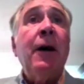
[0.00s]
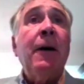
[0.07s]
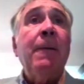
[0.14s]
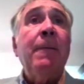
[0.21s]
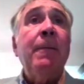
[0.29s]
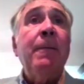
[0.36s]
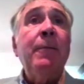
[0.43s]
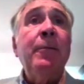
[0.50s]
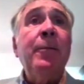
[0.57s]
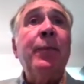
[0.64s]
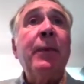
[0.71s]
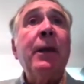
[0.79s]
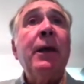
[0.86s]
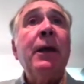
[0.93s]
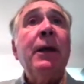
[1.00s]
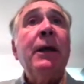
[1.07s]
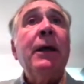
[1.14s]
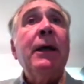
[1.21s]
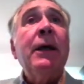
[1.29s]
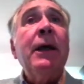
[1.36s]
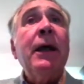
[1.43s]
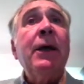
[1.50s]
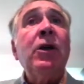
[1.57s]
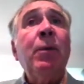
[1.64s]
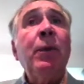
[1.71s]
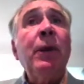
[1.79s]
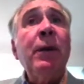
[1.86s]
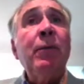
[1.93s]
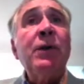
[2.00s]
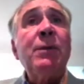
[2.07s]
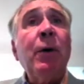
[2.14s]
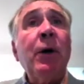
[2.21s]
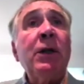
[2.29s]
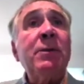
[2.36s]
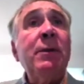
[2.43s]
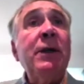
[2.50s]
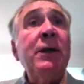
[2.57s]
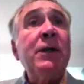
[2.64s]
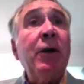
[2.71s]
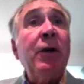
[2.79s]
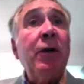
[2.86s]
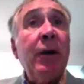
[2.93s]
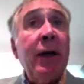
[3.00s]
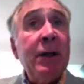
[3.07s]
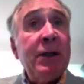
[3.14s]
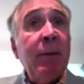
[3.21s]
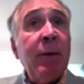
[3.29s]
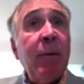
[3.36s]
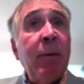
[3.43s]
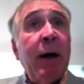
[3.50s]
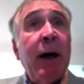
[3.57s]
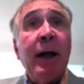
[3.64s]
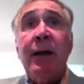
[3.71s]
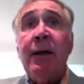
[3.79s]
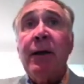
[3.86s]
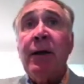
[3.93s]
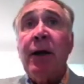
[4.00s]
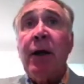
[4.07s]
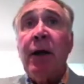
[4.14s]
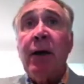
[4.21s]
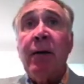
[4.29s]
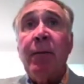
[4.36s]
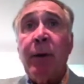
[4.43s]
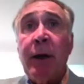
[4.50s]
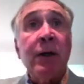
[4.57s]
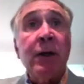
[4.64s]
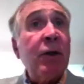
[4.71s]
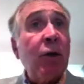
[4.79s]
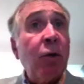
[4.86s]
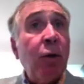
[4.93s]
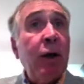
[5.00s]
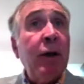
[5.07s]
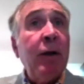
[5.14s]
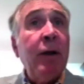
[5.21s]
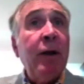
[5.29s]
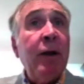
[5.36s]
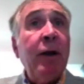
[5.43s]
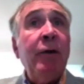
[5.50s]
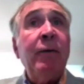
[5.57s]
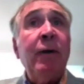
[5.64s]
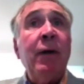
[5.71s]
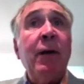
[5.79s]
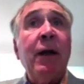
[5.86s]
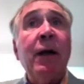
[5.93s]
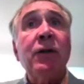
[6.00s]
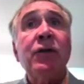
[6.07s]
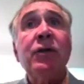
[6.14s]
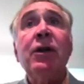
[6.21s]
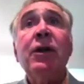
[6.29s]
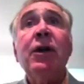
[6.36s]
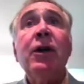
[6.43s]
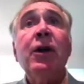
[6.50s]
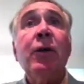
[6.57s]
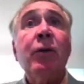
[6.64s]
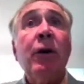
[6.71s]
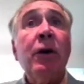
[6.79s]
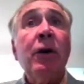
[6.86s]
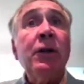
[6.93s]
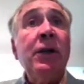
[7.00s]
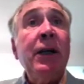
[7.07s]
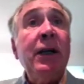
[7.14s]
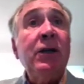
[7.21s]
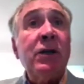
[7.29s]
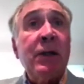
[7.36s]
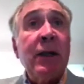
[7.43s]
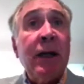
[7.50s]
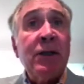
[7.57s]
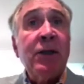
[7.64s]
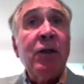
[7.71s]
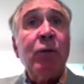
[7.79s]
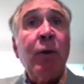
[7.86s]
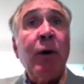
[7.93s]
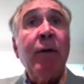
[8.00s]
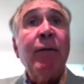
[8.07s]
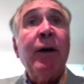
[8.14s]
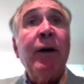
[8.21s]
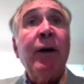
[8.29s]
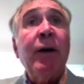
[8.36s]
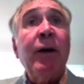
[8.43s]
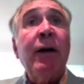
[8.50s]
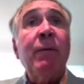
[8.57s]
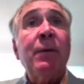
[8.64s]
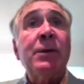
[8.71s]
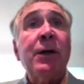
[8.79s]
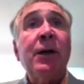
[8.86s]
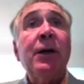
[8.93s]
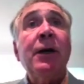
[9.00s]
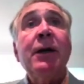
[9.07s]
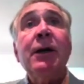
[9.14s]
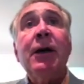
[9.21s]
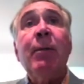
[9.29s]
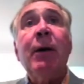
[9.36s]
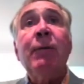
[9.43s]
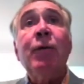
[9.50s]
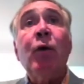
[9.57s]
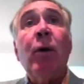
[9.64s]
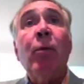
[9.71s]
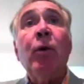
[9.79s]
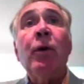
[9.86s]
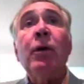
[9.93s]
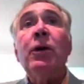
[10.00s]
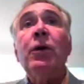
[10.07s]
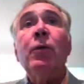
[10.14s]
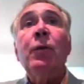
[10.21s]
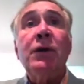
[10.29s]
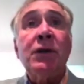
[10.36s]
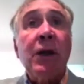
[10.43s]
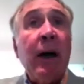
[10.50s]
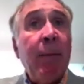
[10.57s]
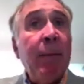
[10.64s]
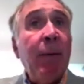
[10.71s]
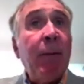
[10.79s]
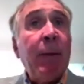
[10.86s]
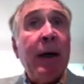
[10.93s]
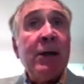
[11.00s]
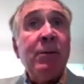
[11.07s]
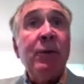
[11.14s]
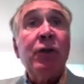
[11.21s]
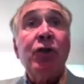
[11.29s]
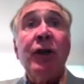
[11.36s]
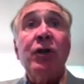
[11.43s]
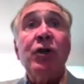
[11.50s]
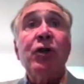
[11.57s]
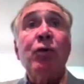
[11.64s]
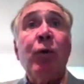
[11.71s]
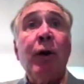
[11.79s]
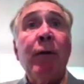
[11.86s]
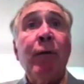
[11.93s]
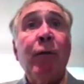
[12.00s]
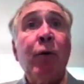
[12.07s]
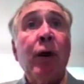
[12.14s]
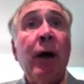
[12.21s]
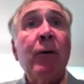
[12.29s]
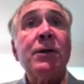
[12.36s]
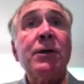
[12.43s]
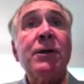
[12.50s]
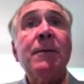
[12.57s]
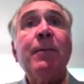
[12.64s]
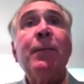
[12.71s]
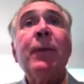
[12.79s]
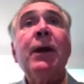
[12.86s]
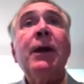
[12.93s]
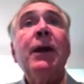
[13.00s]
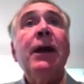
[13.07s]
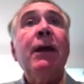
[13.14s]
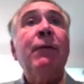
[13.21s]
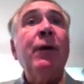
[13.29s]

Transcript: And complete response means they're asymptomatic, they have platelets are greater than 150,000, their LDH is less than 25% above normal. We stop the plasma exchange in 24 hours.